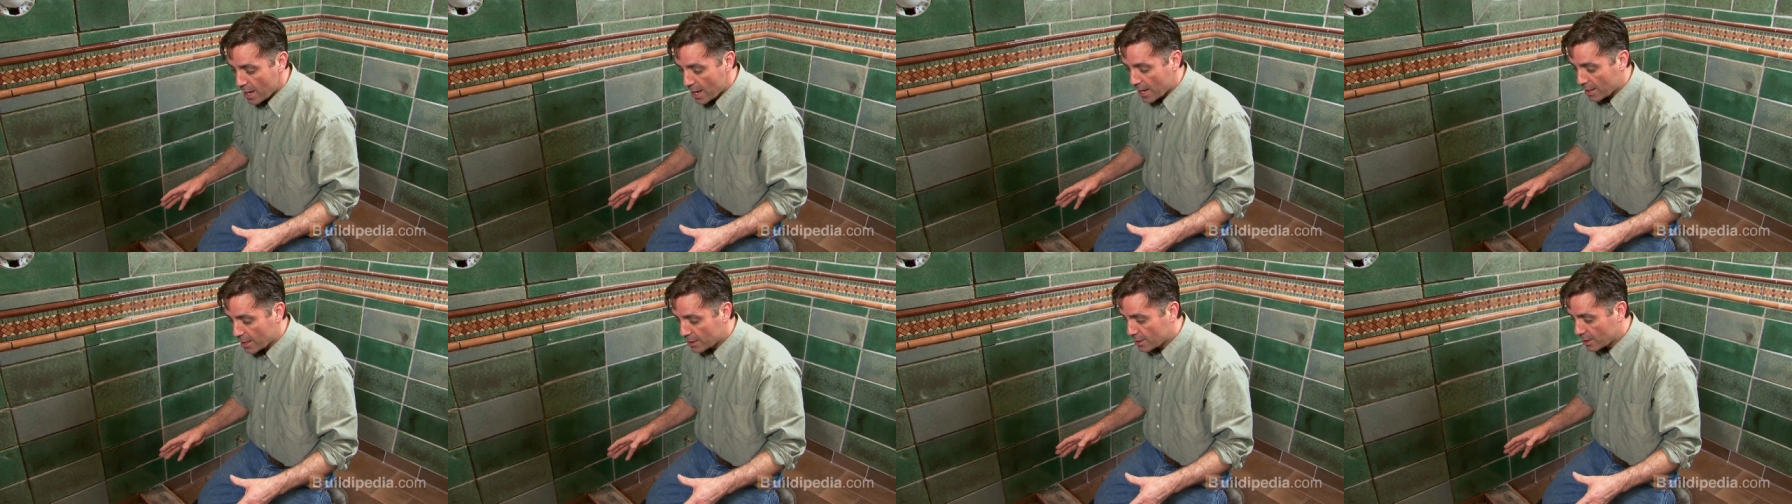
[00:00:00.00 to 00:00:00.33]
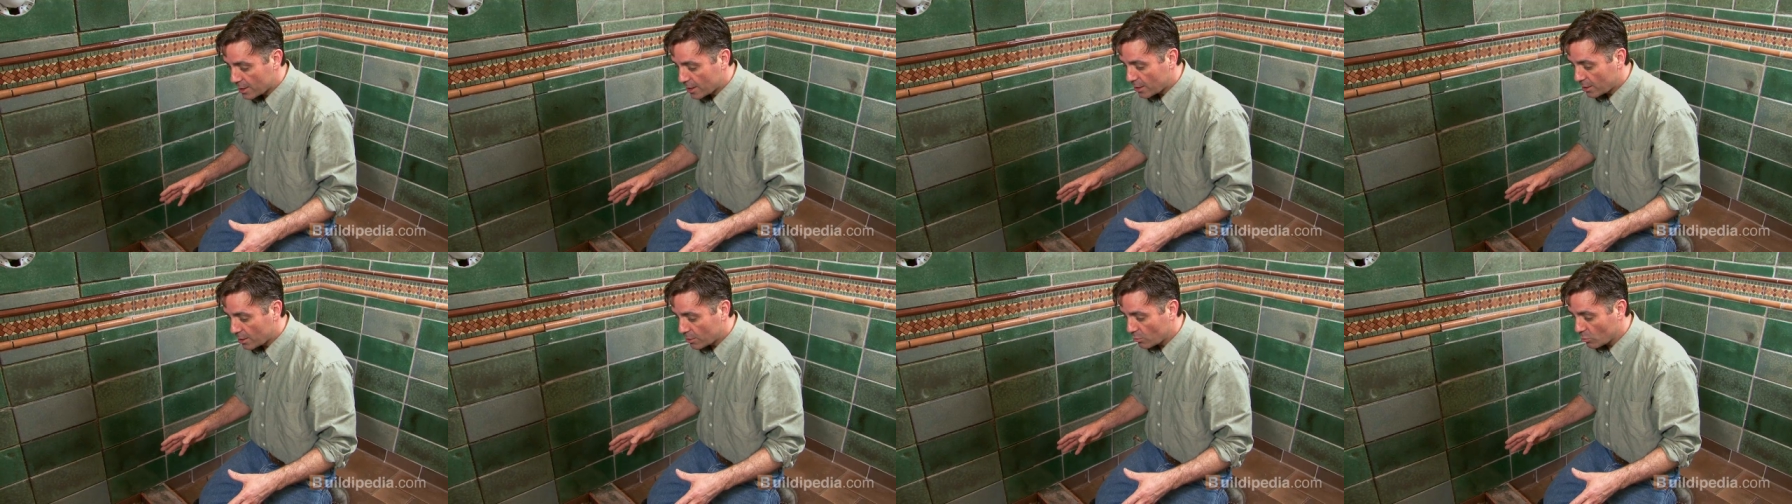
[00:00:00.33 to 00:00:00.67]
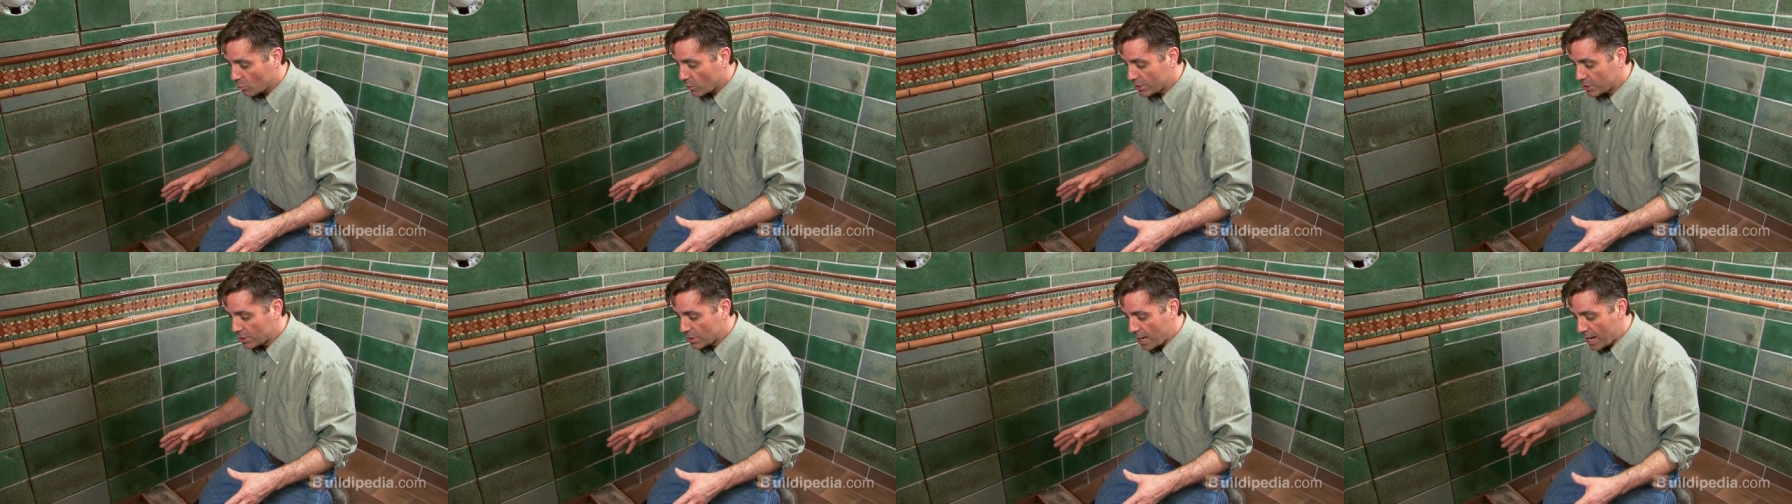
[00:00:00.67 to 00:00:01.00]
And
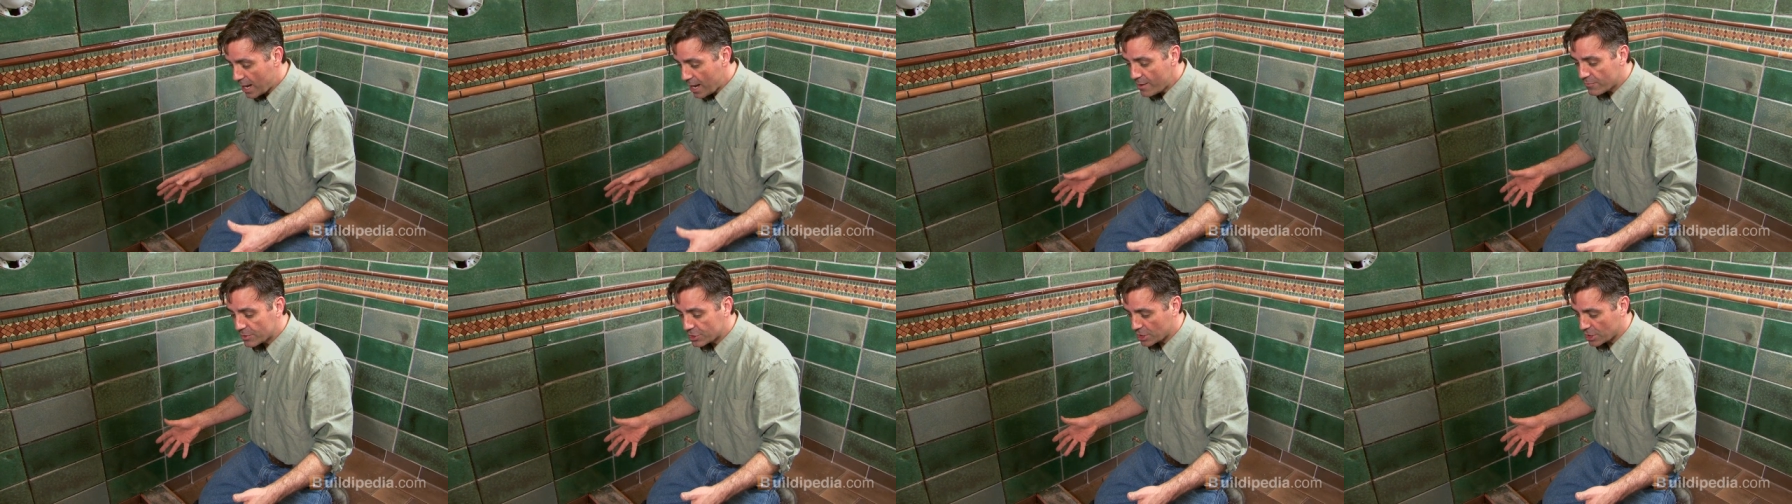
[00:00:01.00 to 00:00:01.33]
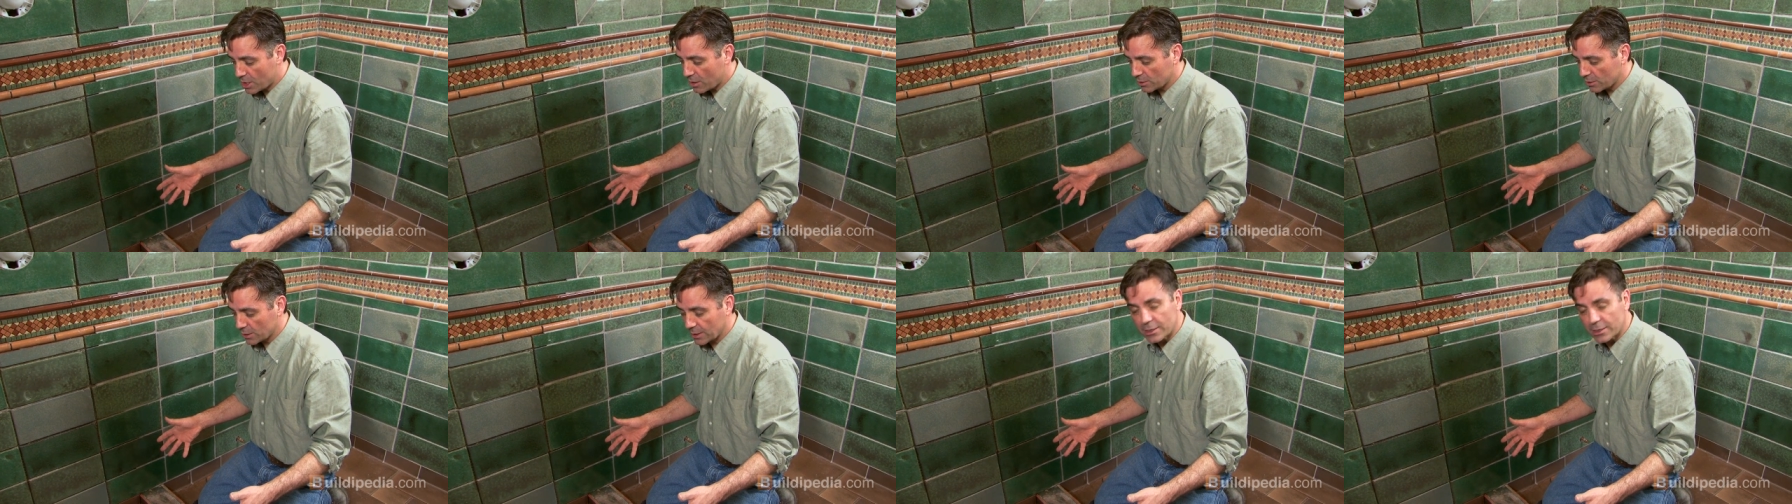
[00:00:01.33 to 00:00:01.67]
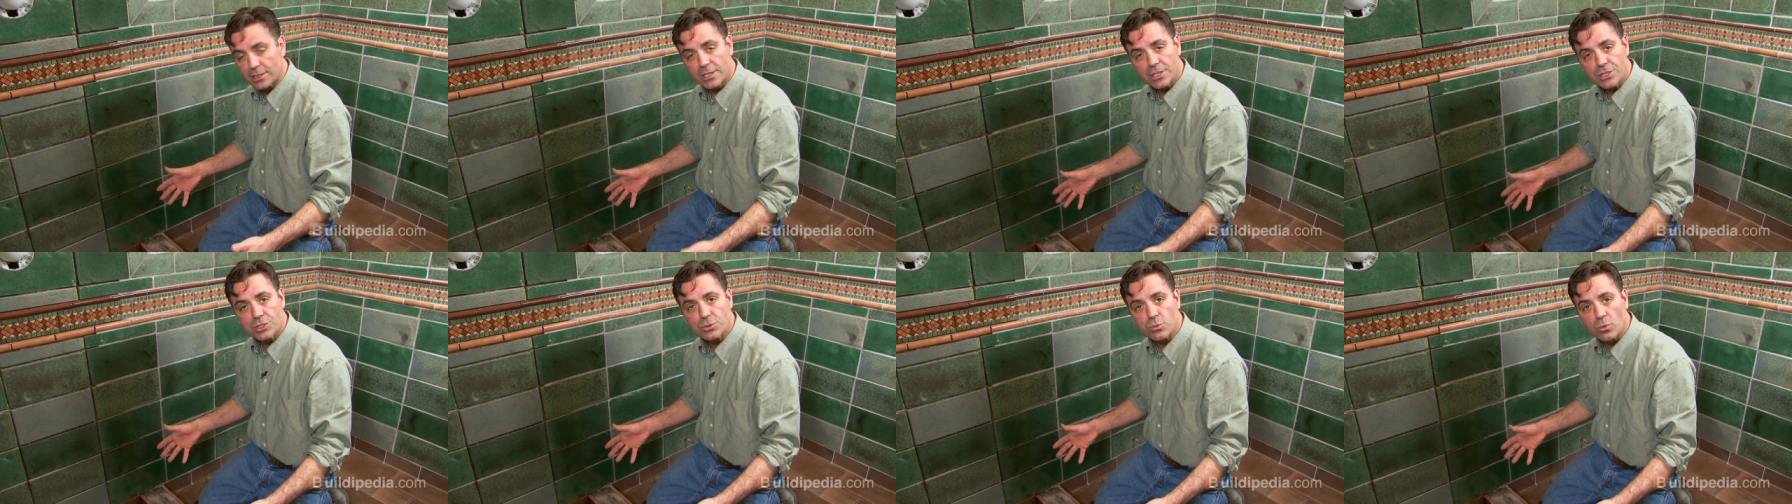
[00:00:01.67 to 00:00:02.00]
when you have a shower
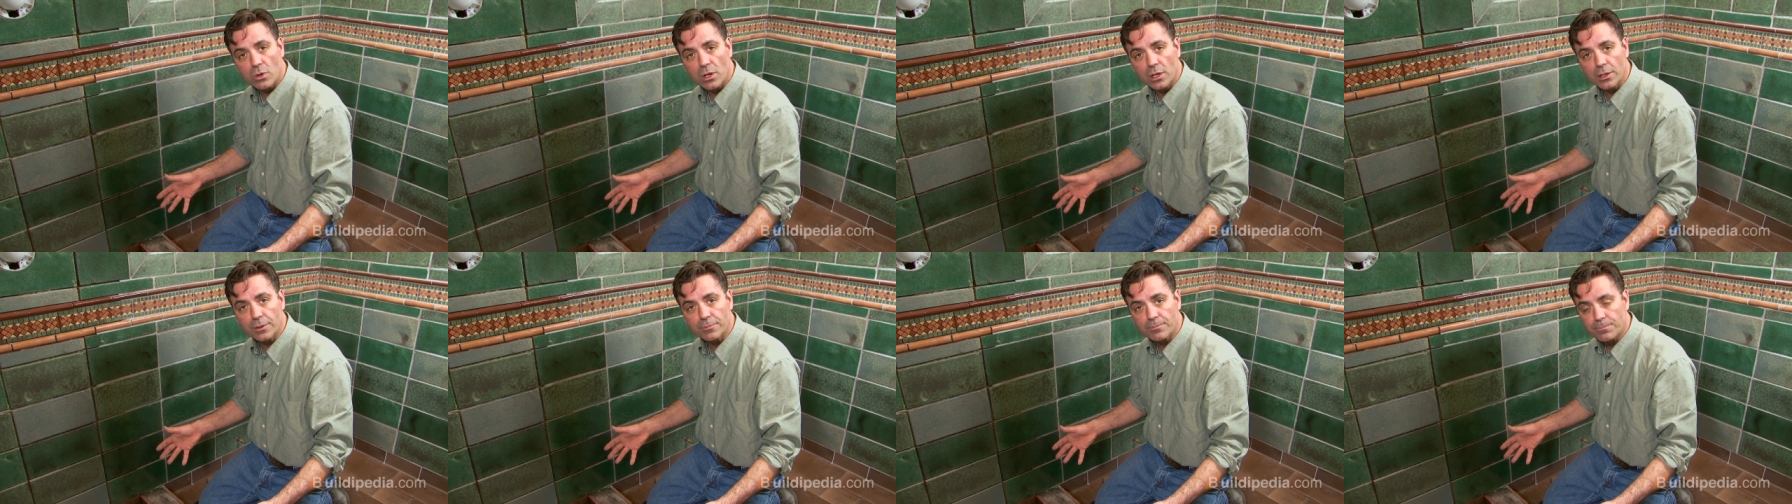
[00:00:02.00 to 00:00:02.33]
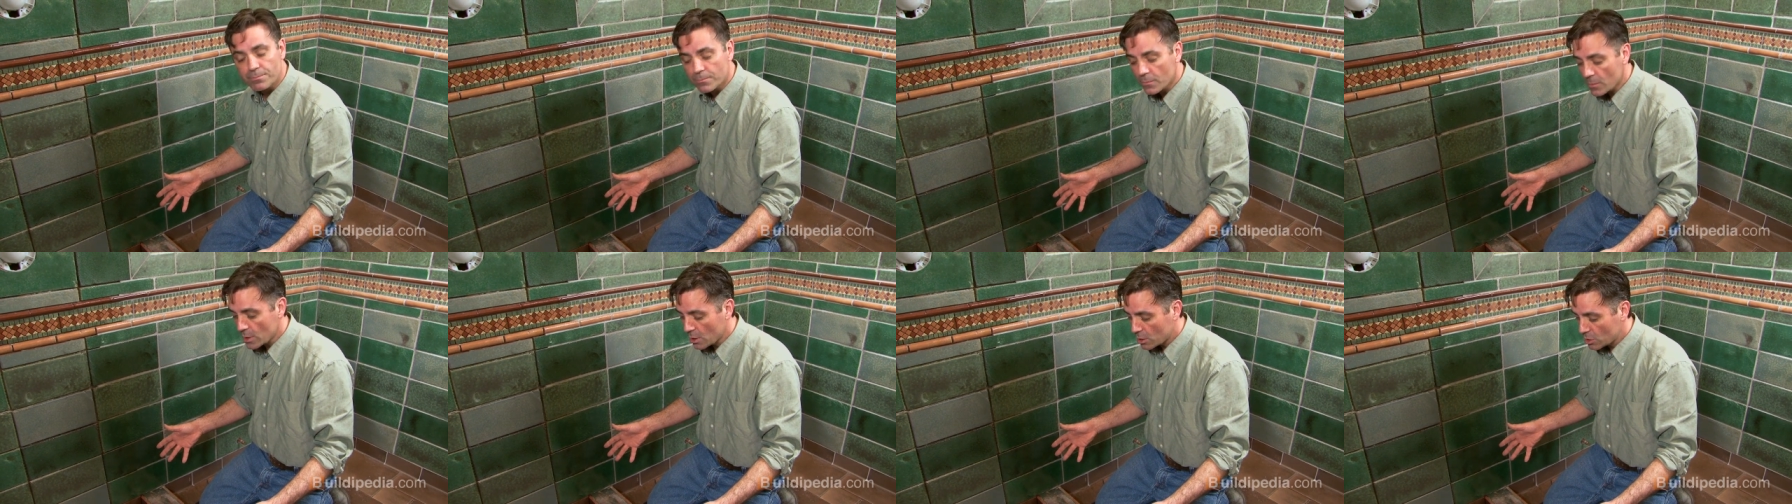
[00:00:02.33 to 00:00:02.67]
like this one,